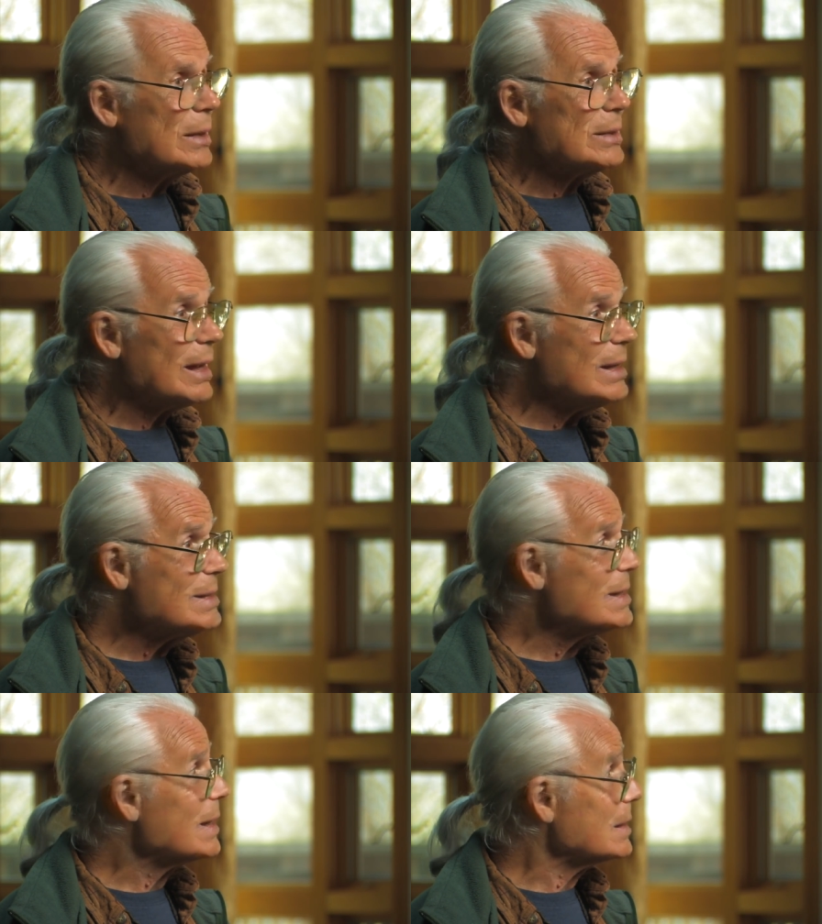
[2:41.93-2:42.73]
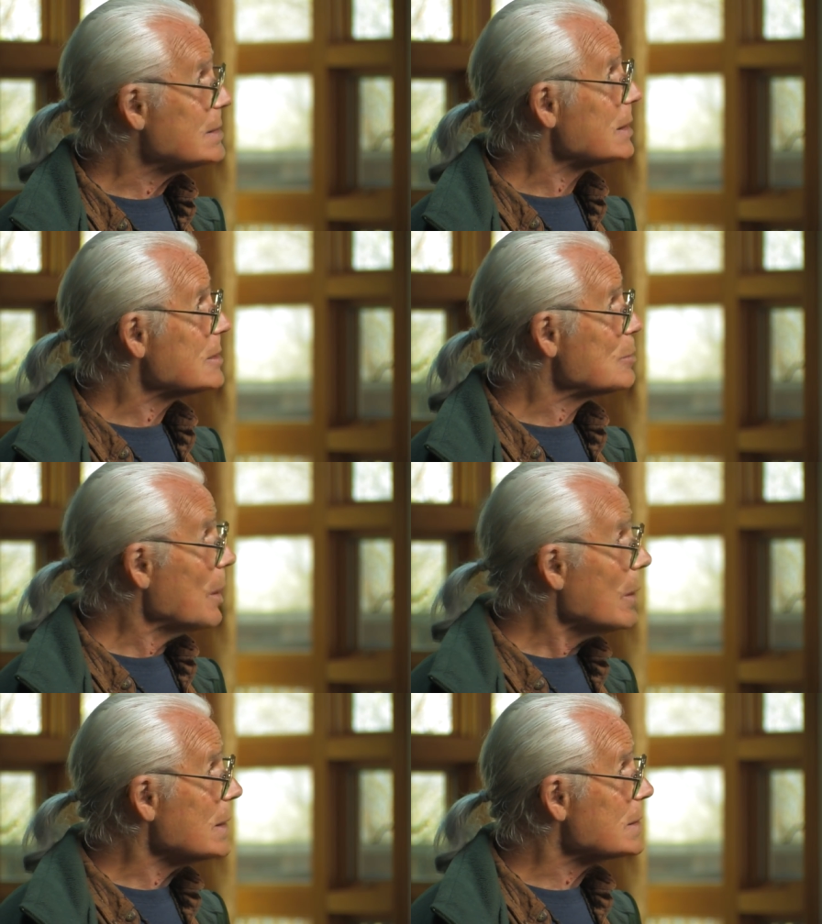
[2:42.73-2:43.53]
Taste is
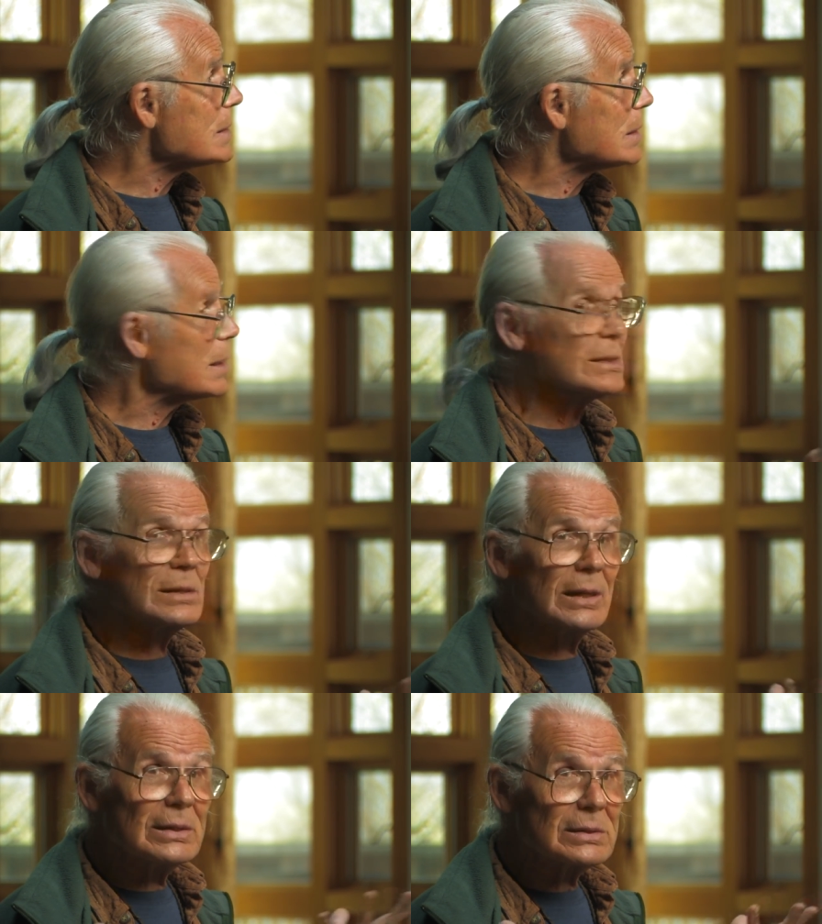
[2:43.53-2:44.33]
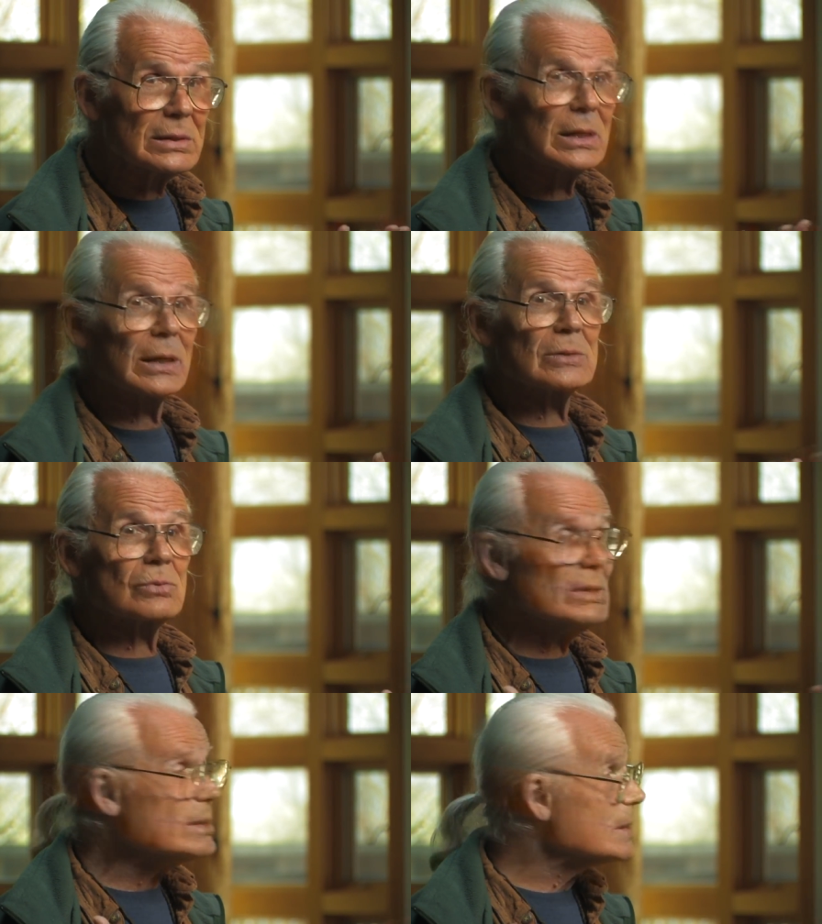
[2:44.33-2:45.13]
experiencing, is listening, is
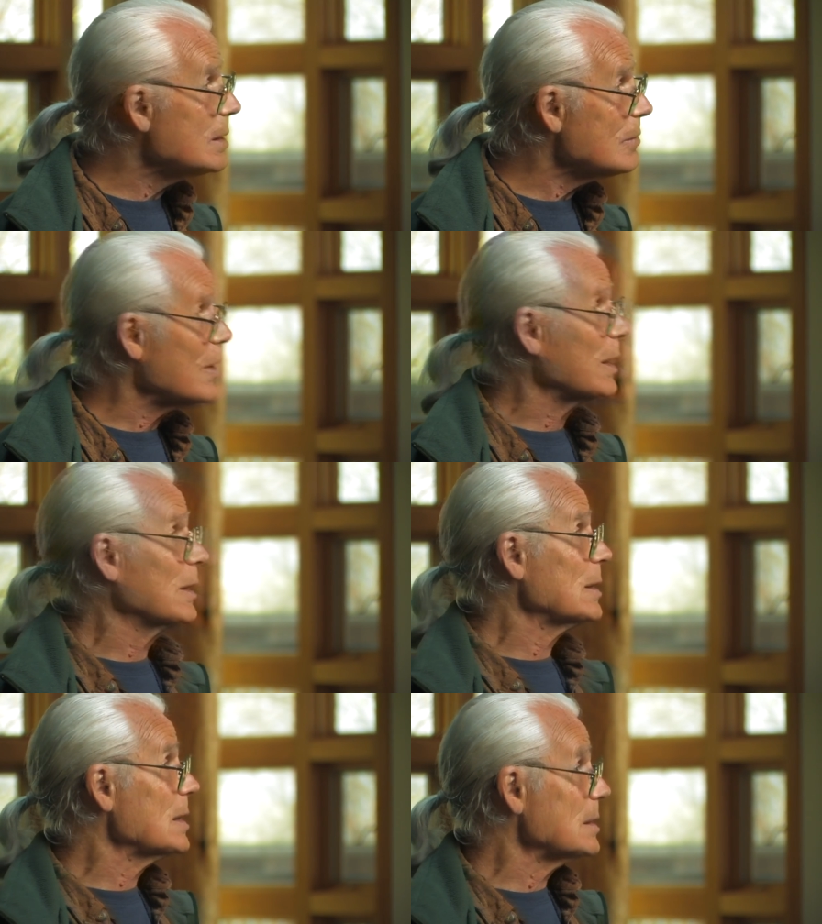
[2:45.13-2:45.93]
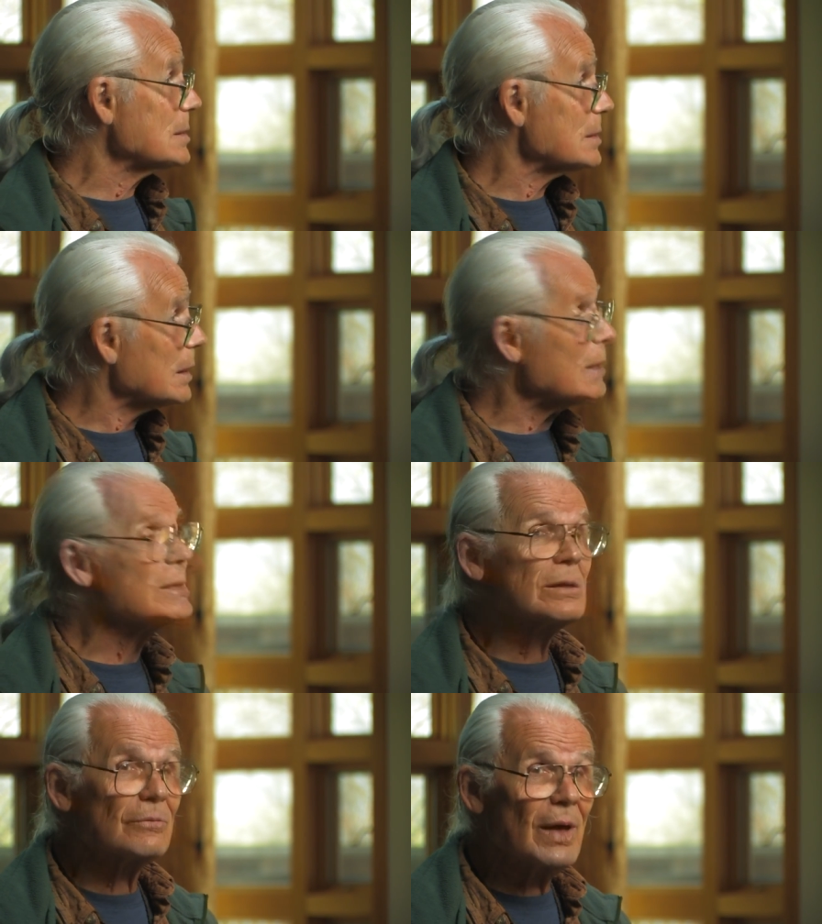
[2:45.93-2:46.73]
receiving, is,
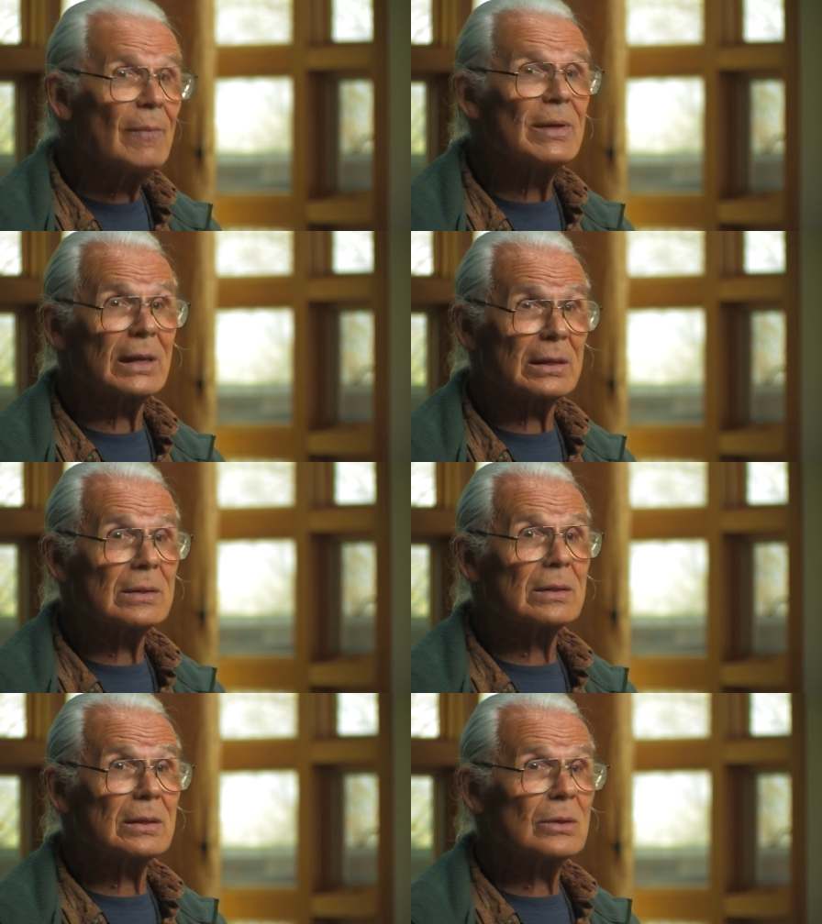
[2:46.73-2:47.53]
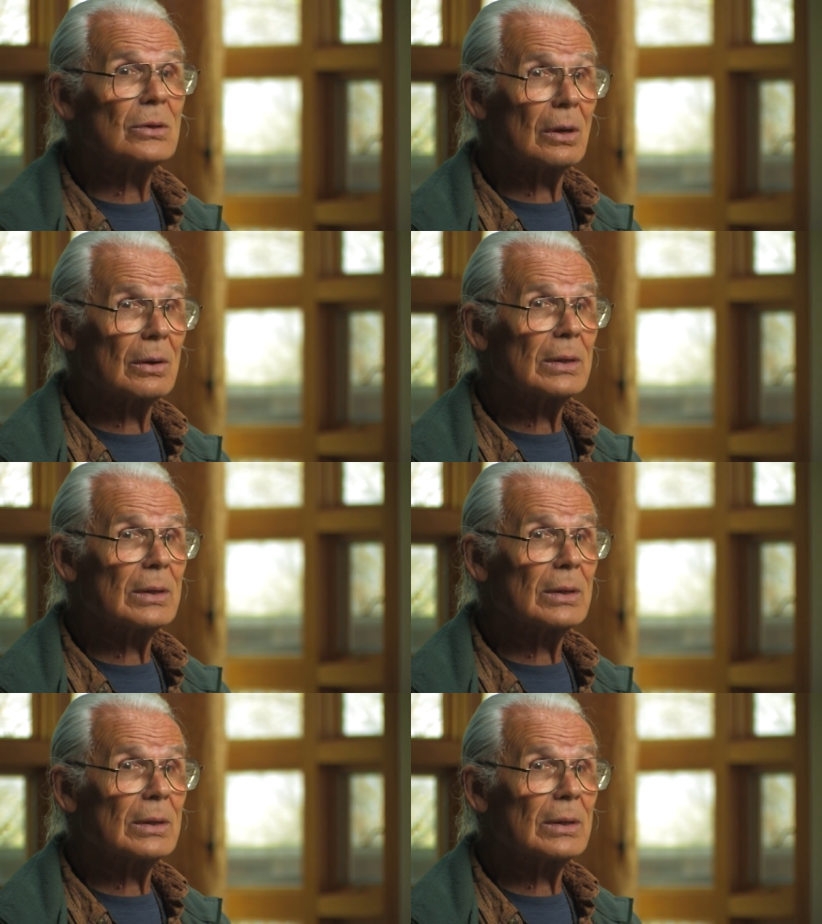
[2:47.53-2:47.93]
is the feminine, you know.